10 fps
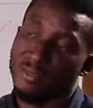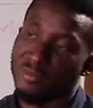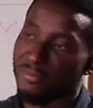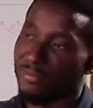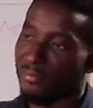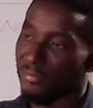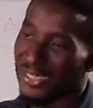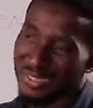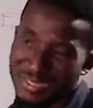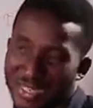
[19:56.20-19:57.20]
That will give you
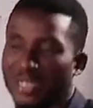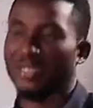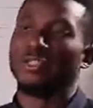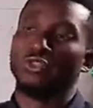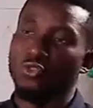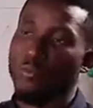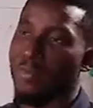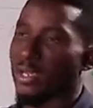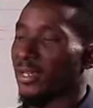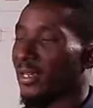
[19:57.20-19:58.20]
19y by
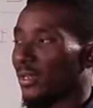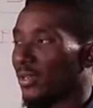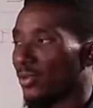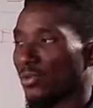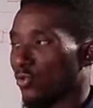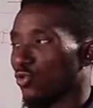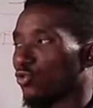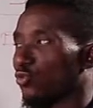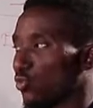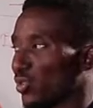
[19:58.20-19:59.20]
the idea of the
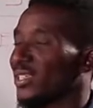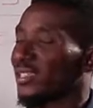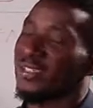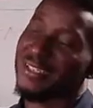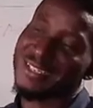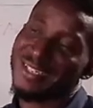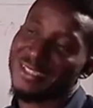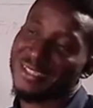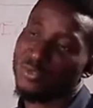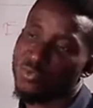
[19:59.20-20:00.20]
directed numbers.
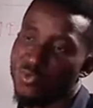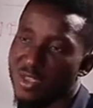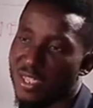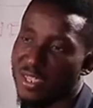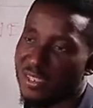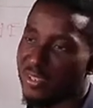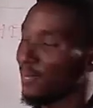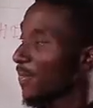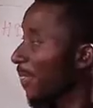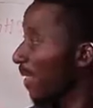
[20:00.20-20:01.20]
And the right,
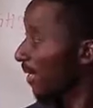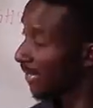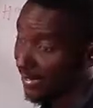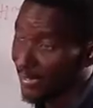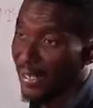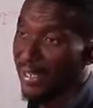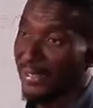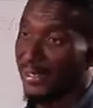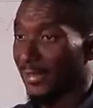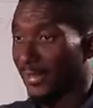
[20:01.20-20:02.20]
3
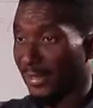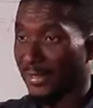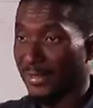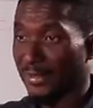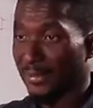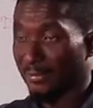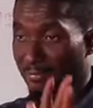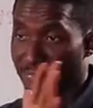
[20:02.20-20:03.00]
minus 60 will